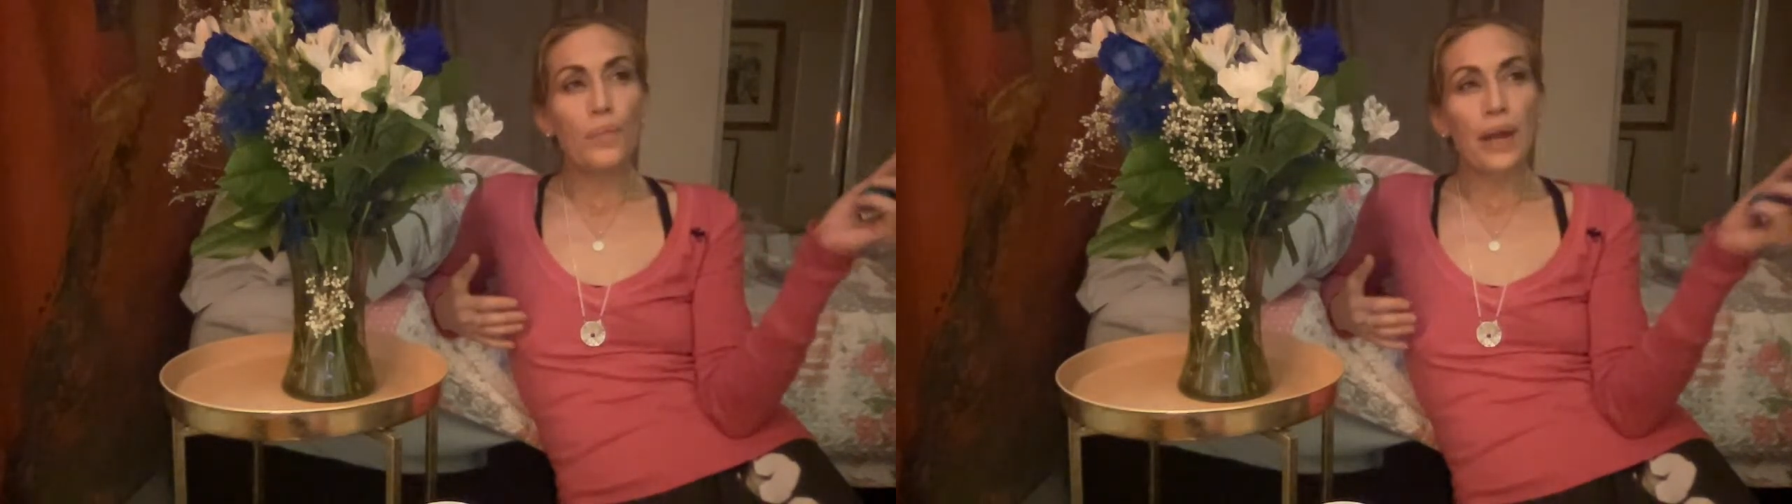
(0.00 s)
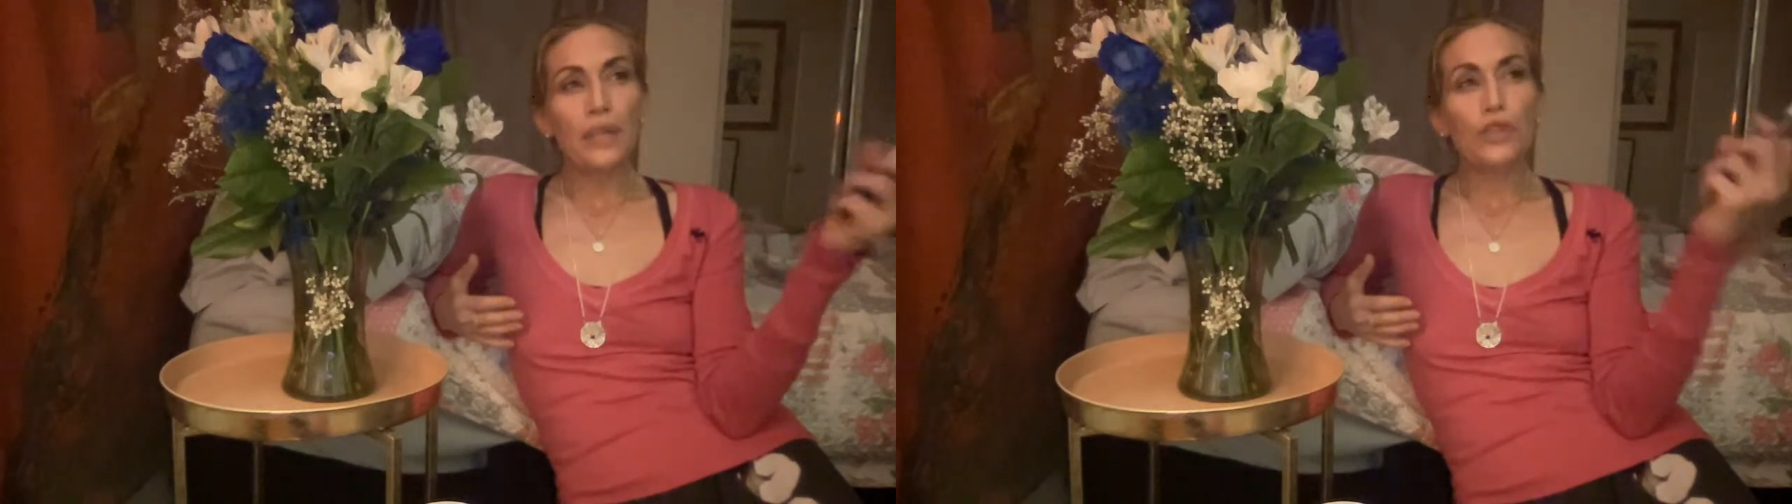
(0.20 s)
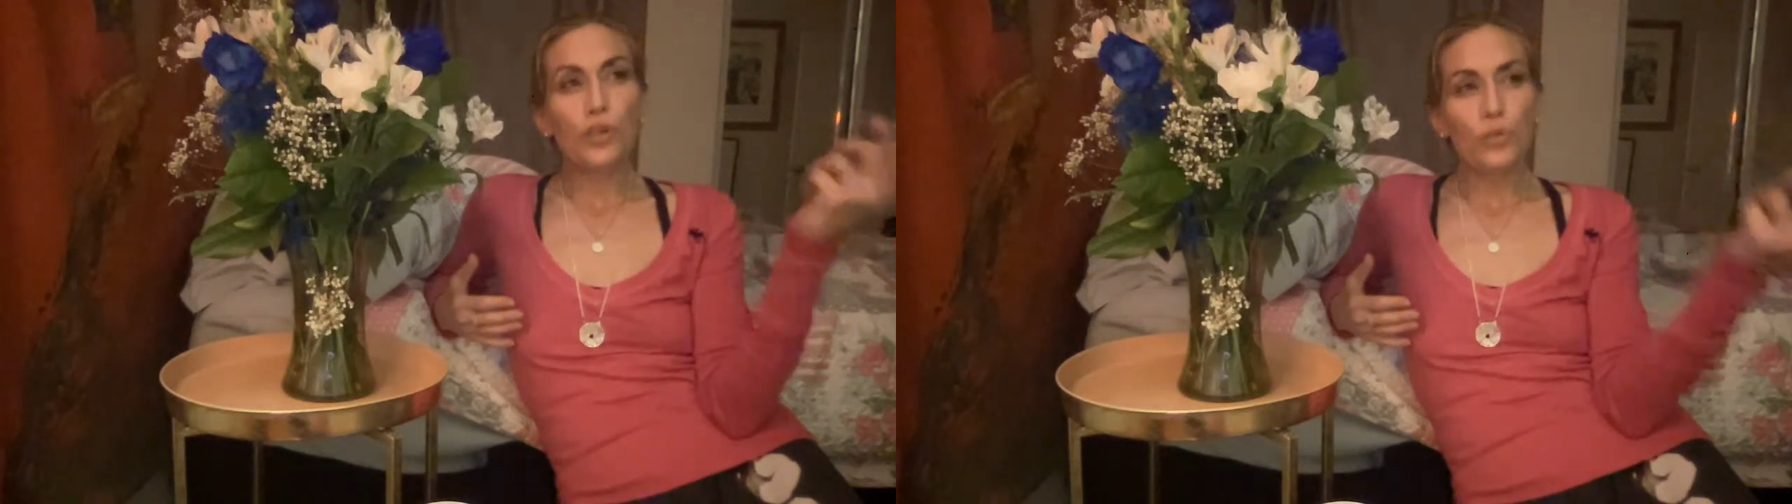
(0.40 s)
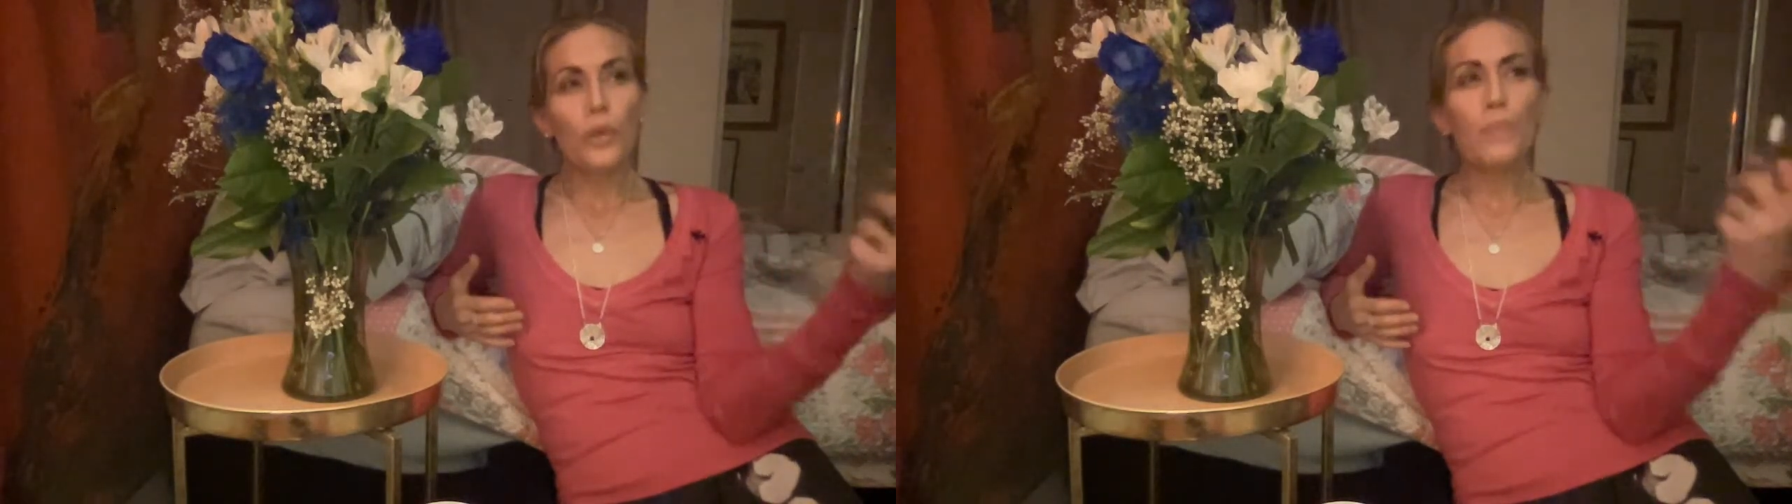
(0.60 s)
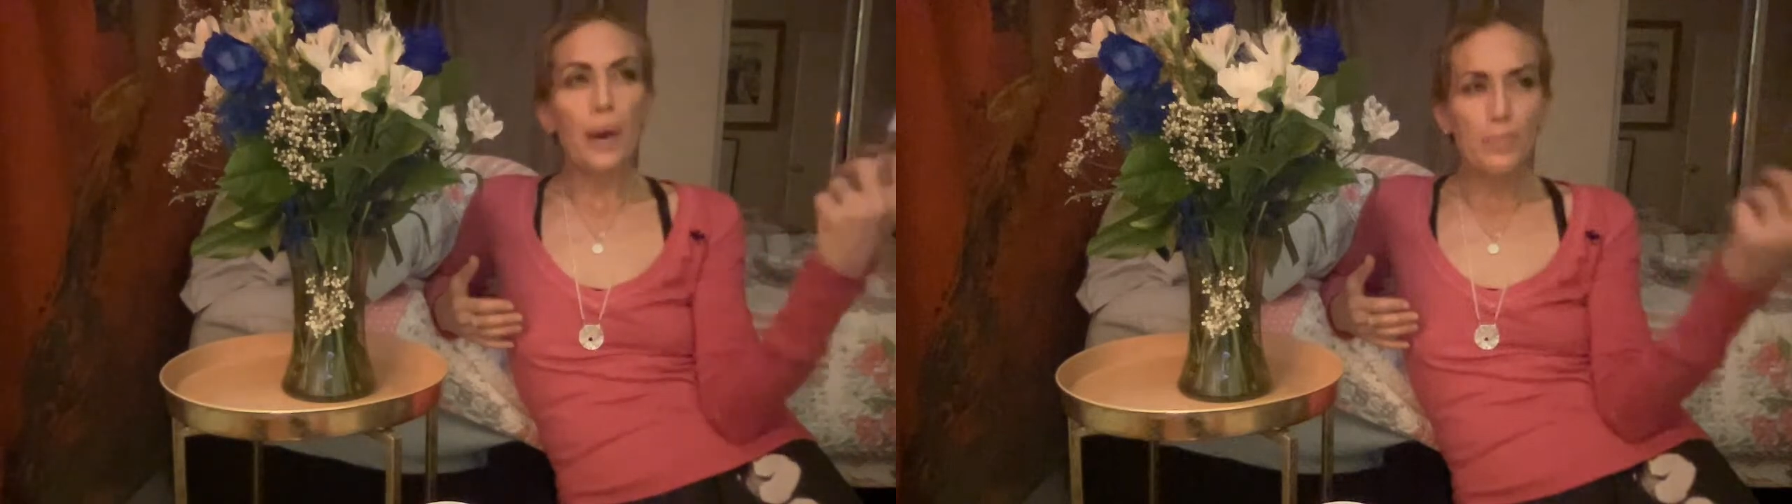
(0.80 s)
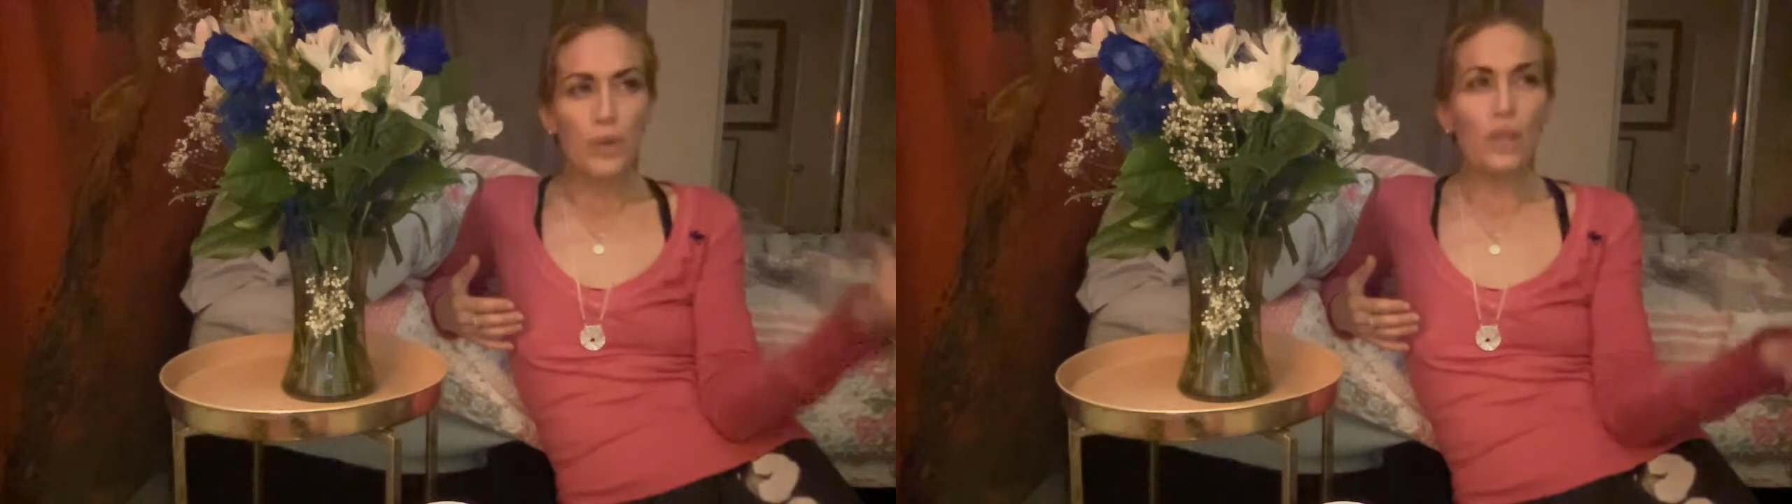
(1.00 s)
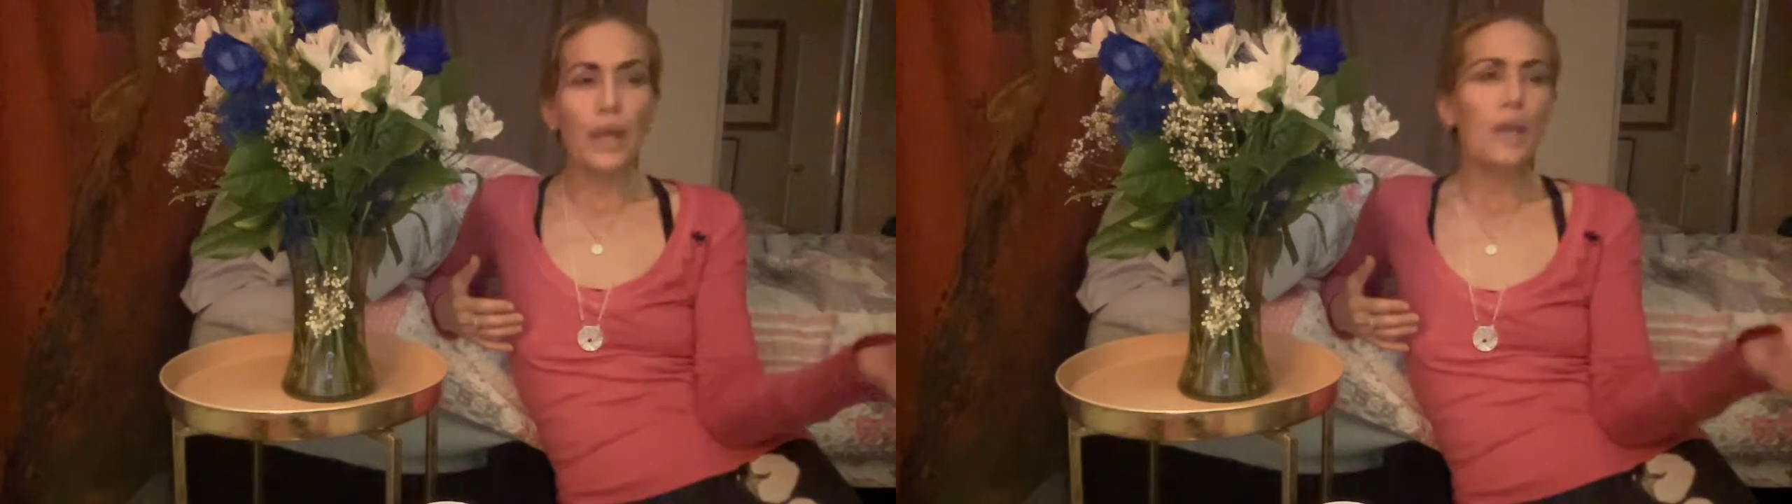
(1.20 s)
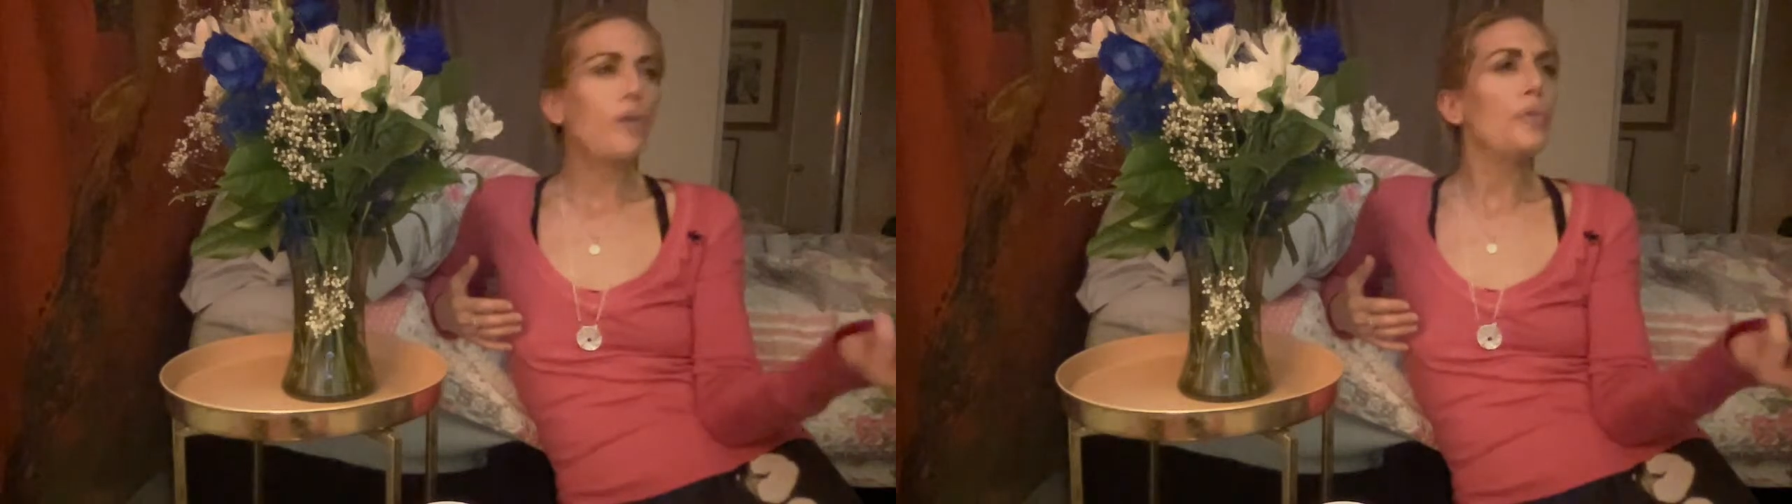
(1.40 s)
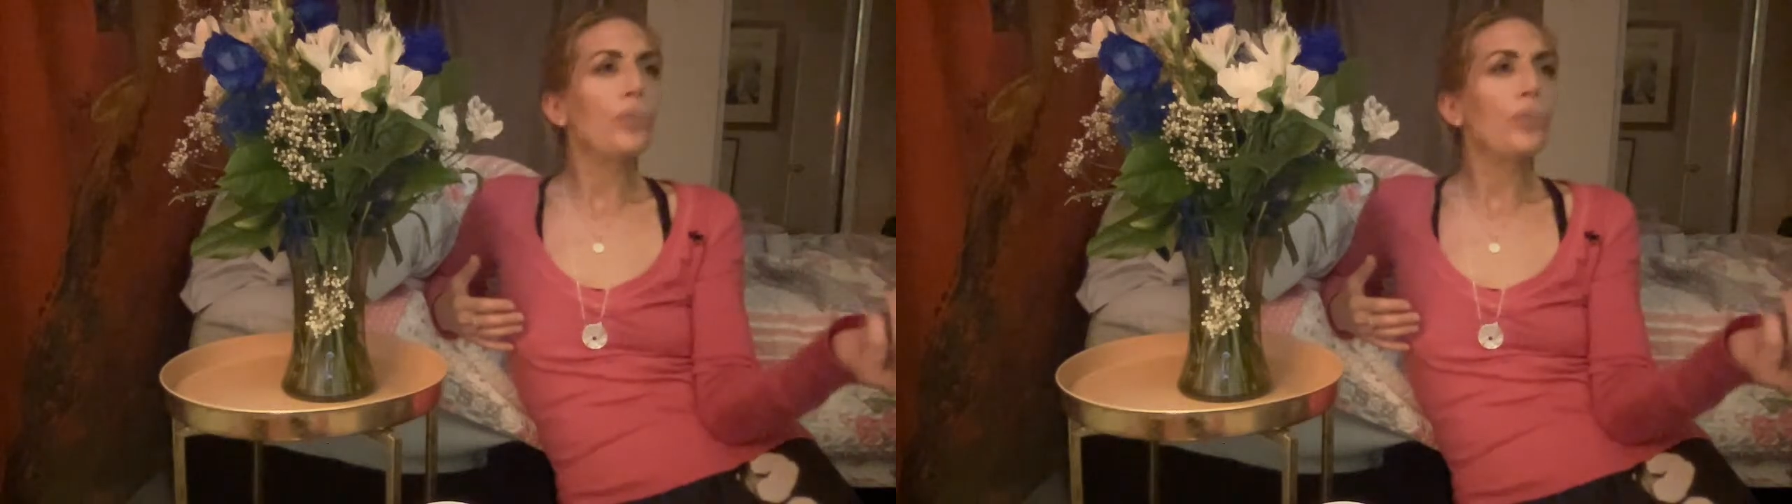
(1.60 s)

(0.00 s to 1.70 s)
I do remember, like,